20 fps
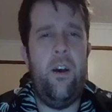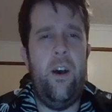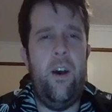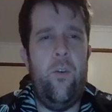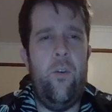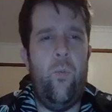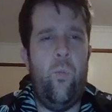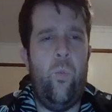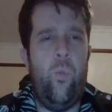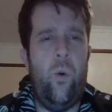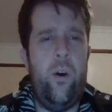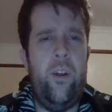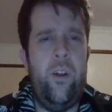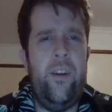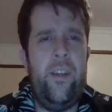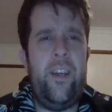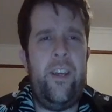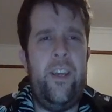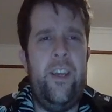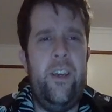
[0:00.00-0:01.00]
A 1
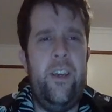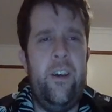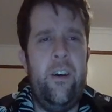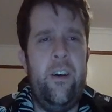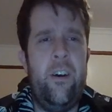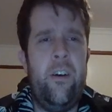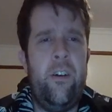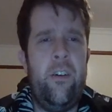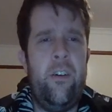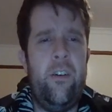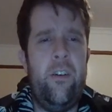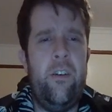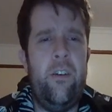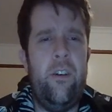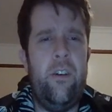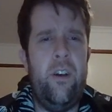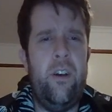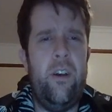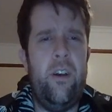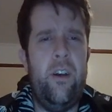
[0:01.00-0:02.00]
here.
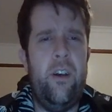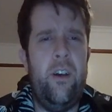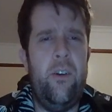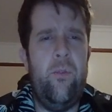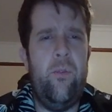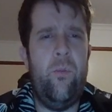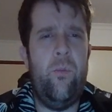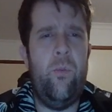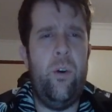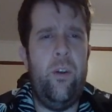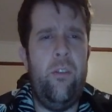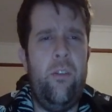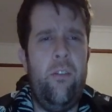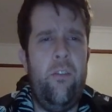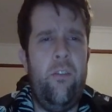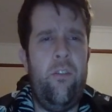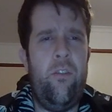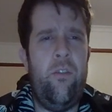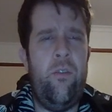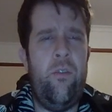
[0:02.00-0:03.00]
Uh, 1,
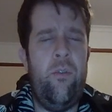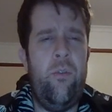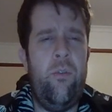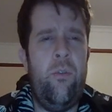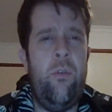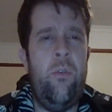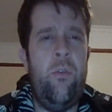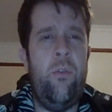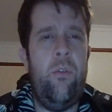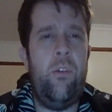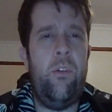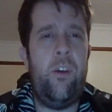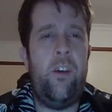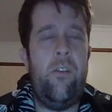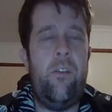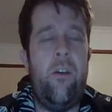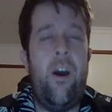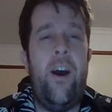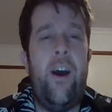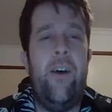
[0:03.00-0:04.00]
2...
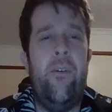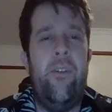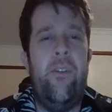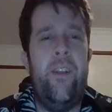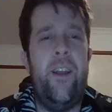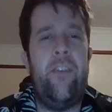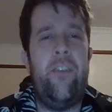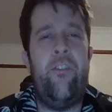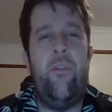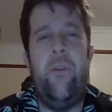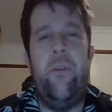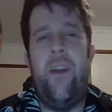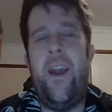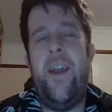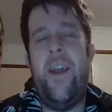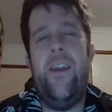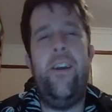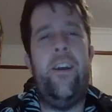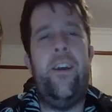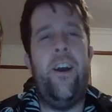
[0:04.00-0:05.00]
Oh, next to an
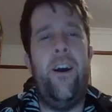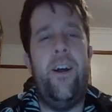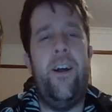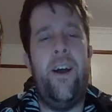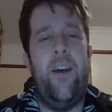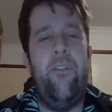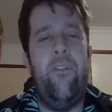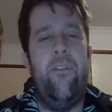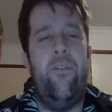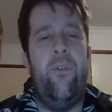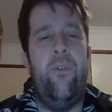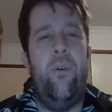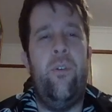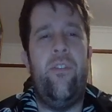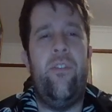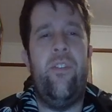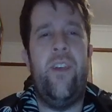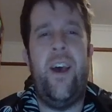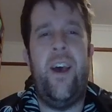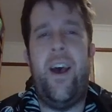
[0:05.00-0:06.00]
8, can't have a 4,
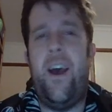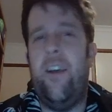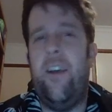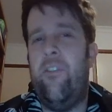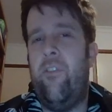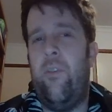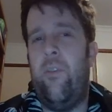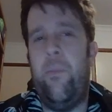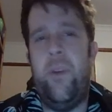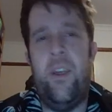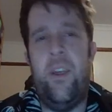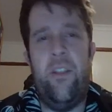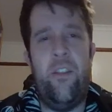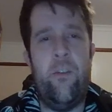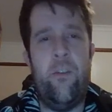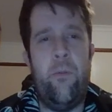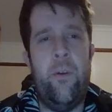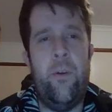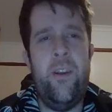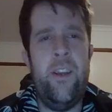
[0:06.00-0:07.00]
so that has to be a
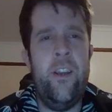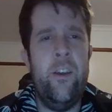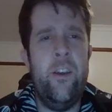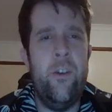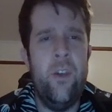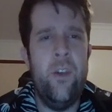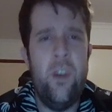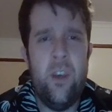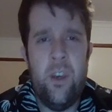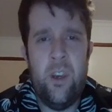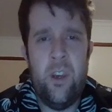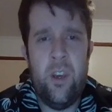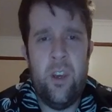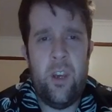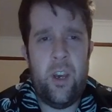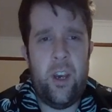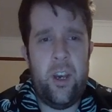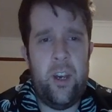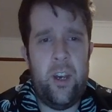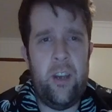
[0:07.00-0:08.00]
3.
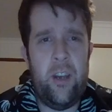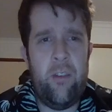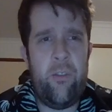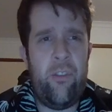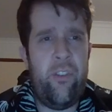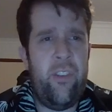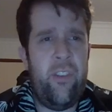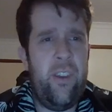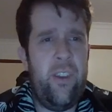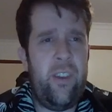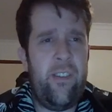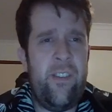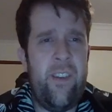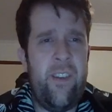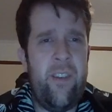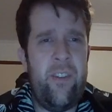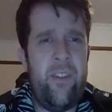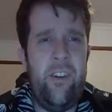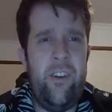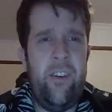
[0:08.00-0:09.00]
Uh, 6,
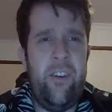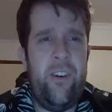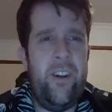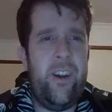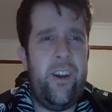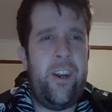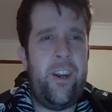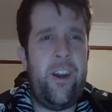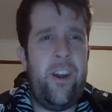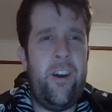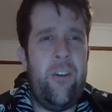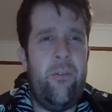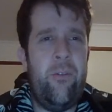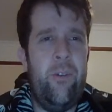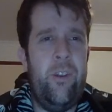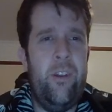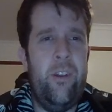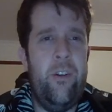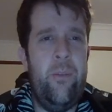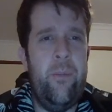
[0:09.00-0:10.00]
7, and 9, I can't
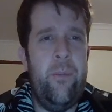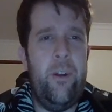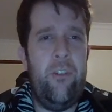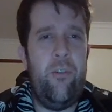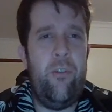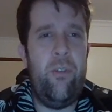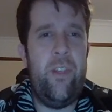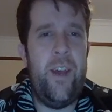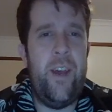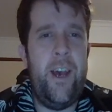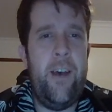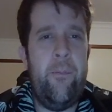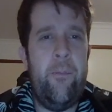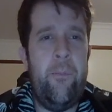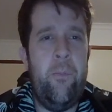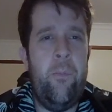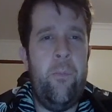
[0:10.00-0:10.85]
really do much with that